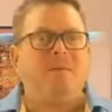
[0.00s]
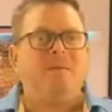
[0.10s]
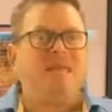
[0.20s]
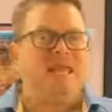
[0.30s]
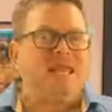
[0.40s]

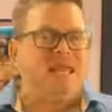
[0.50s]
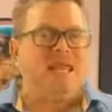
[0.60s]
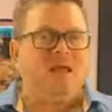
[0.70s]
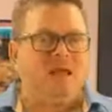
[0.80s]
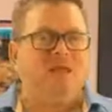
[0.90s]

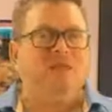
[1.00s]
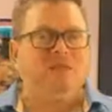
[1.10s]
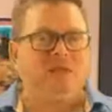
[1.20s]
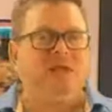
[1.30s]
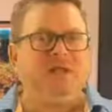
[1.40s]
in the
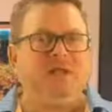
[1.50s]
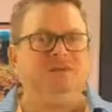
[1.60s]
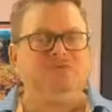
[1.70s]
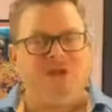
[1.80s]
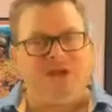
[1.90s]
cleaning
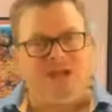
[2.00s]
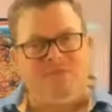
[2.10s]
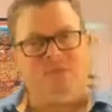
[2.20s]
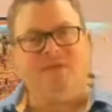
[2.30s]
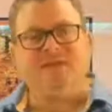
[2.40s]
industry and the
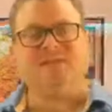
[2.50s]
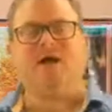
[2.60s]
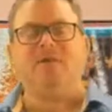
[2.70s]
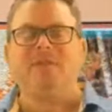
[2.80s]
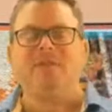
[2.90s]
way they sell. Now, this